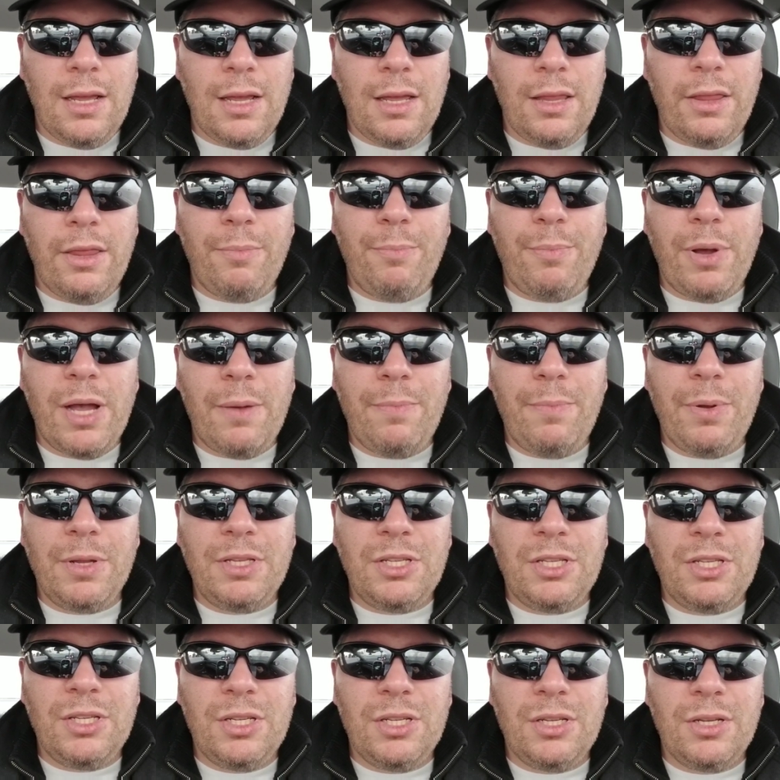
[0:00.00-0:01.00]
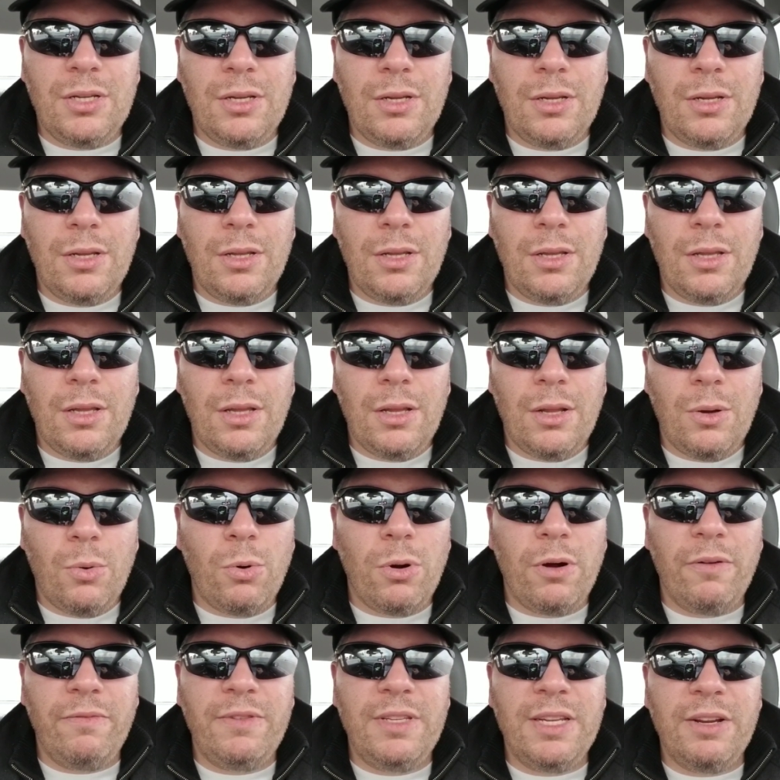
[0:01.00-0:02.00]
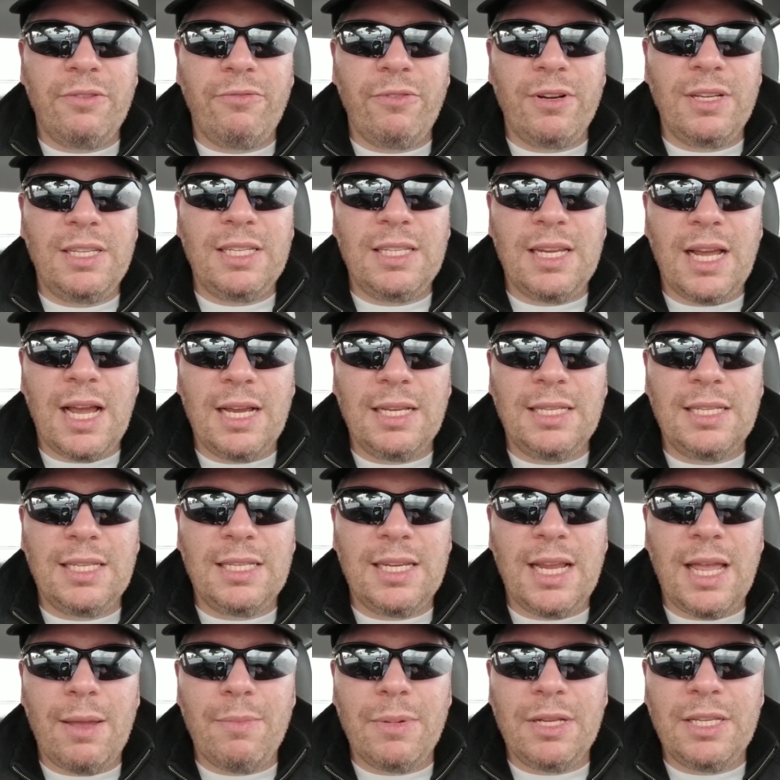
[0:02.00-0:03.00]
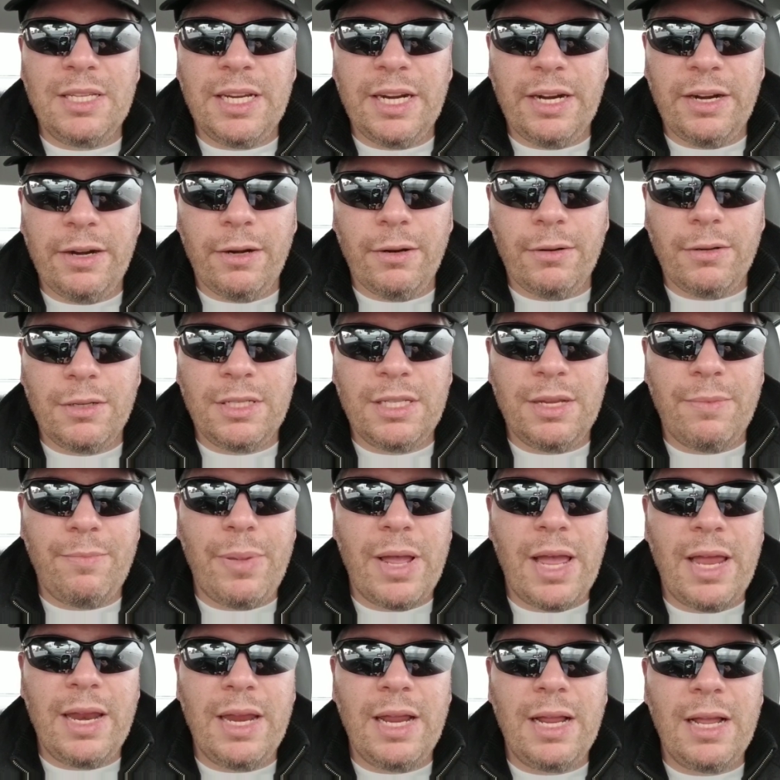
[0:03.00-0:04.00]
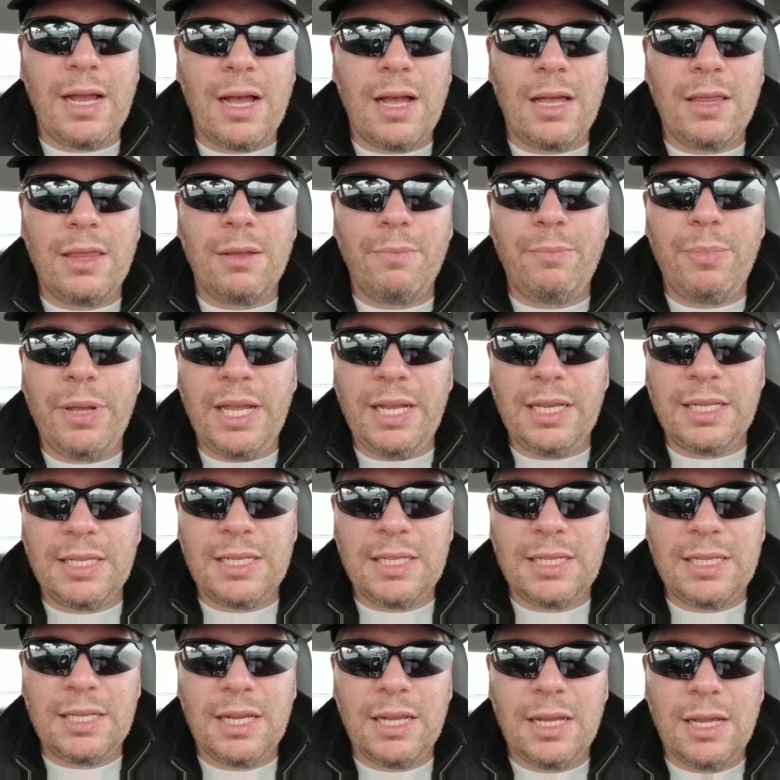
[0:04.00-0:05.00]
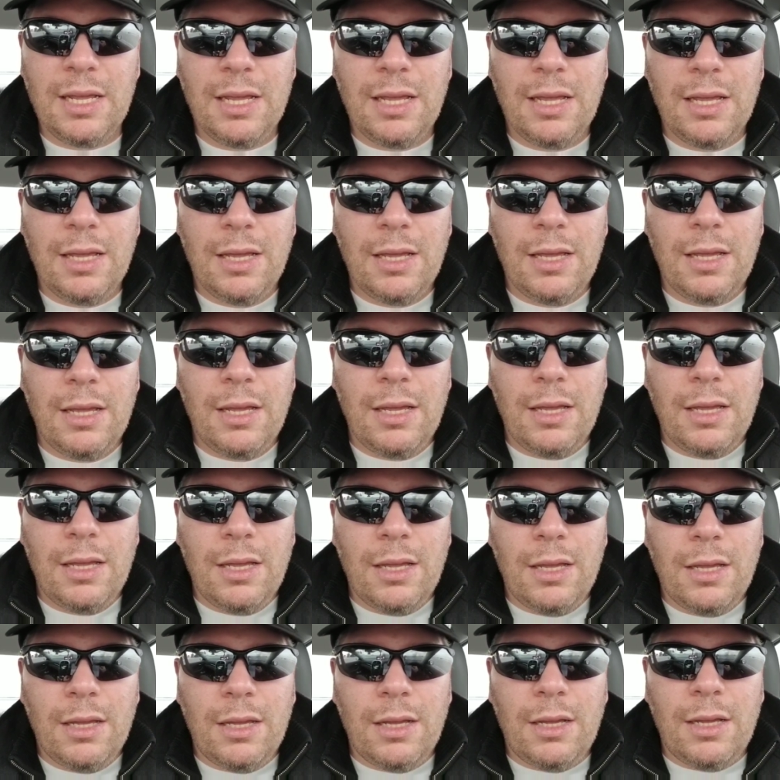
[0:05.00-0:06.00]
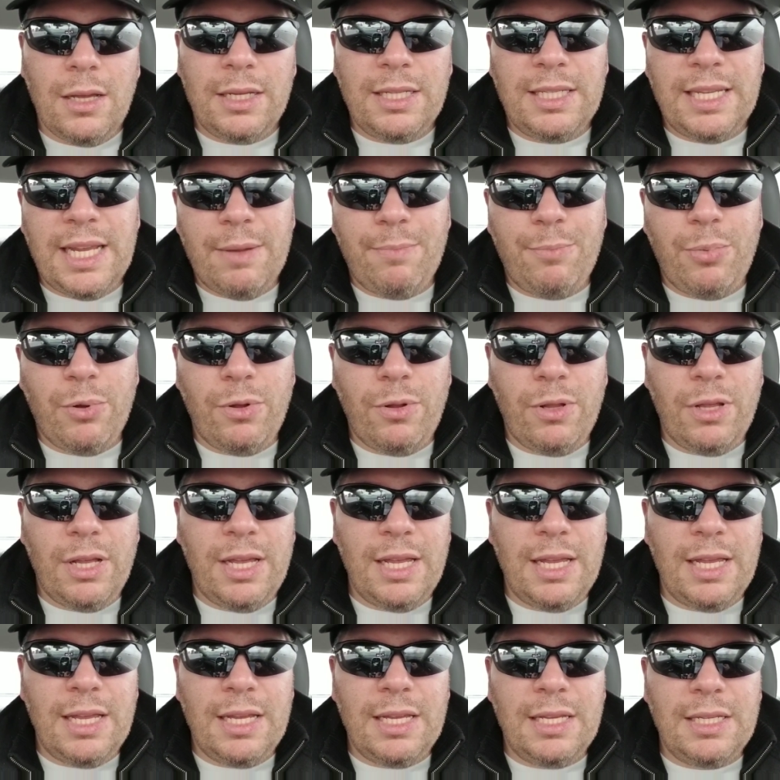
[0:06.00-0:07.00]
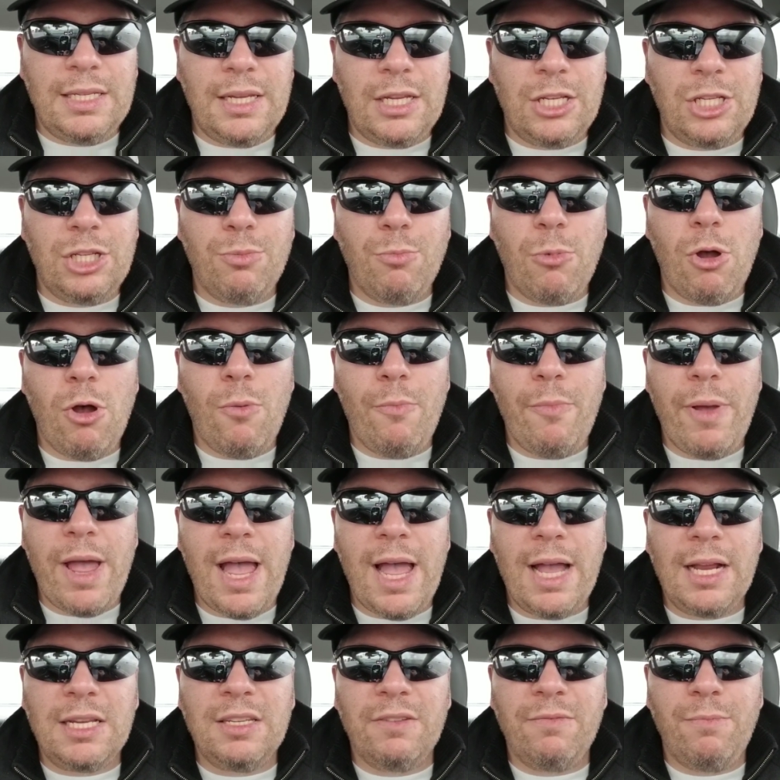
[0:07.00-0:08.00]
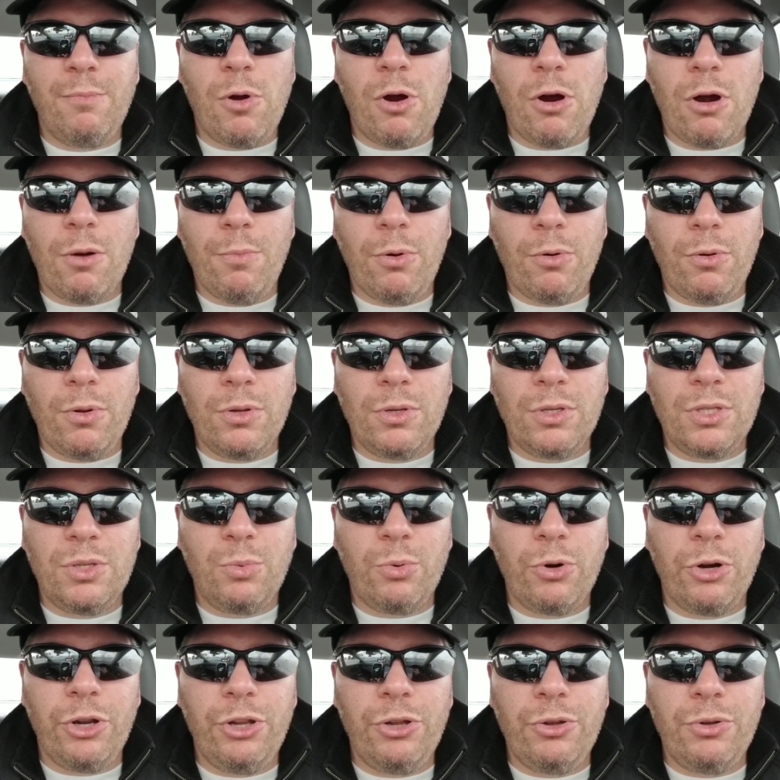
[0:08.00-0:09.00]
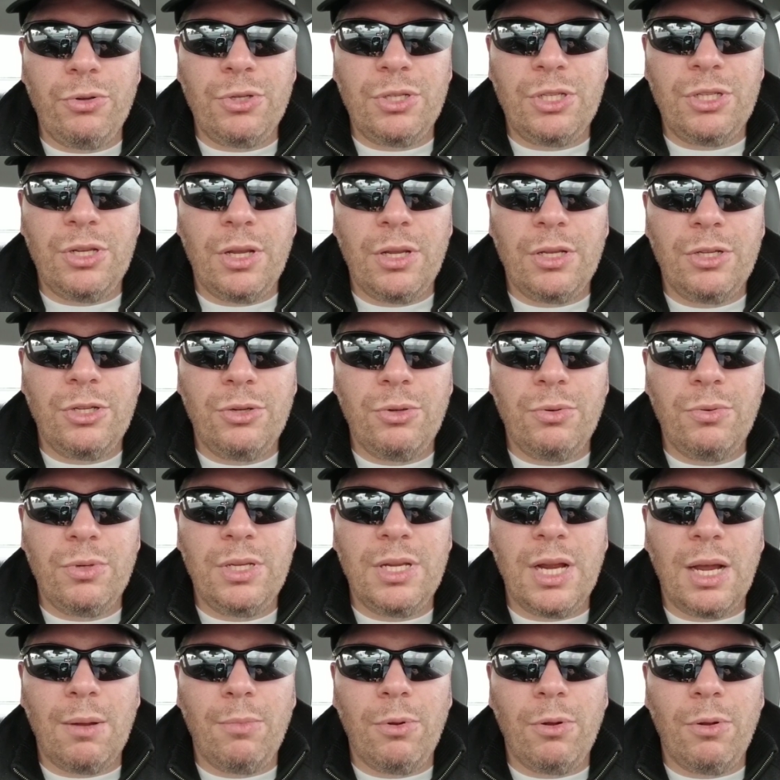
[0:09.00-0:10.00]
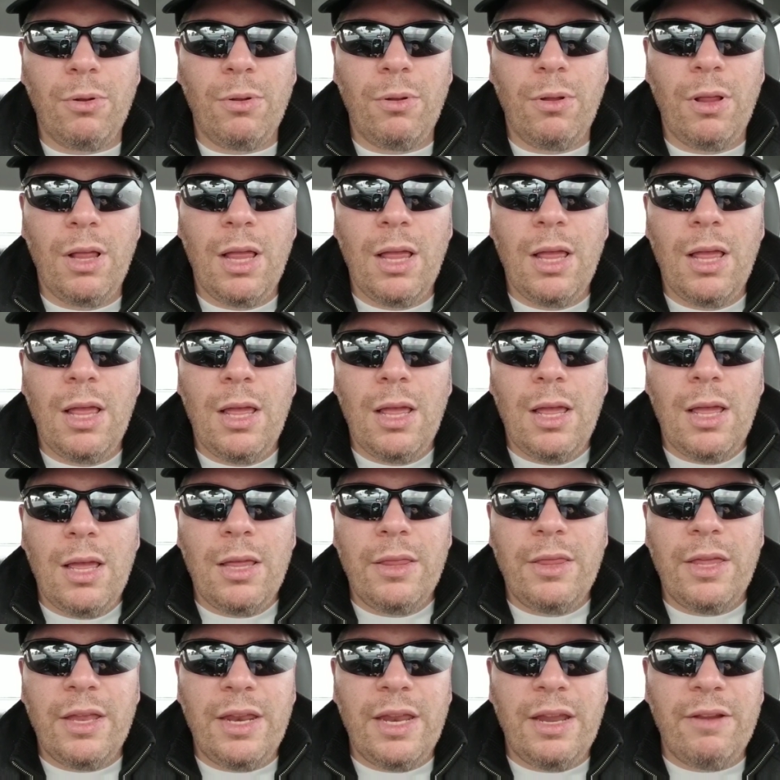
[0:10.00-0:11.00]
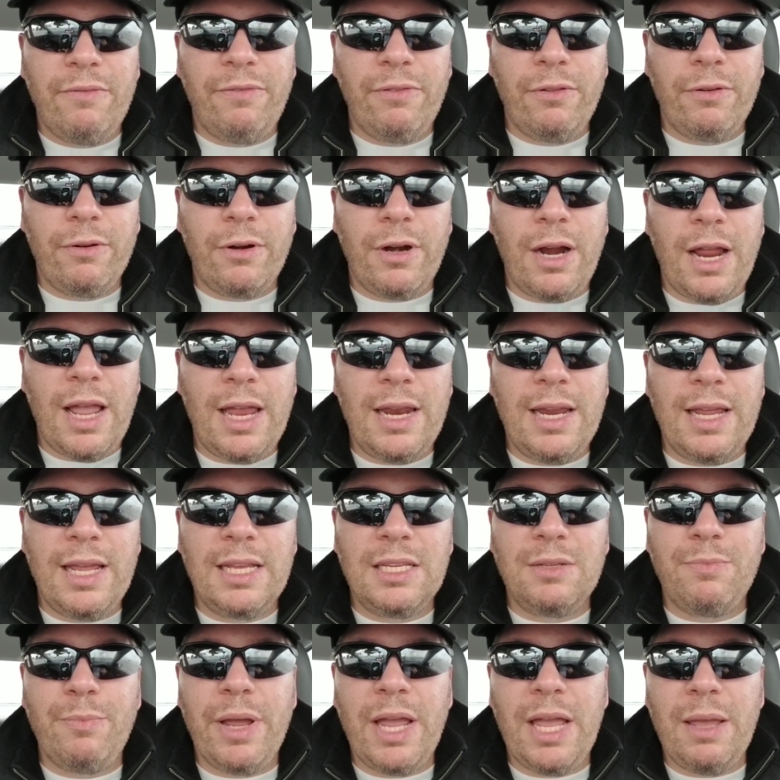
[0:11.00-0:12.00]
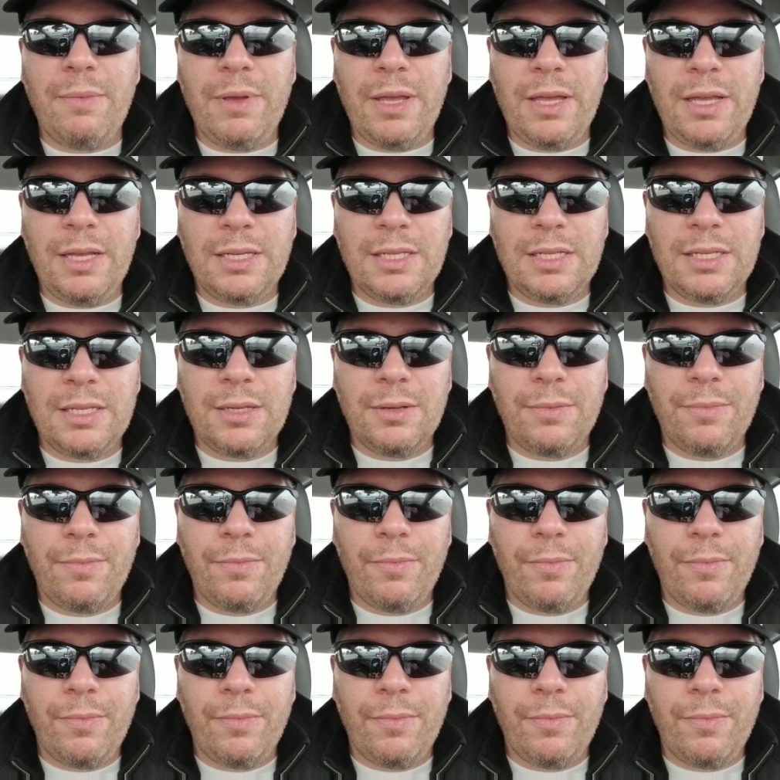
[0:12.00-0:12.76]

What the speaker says: The puppets were of different sizes and materials depending on the beast. An example is small bags of marbles were used to double the Niffler and his babies.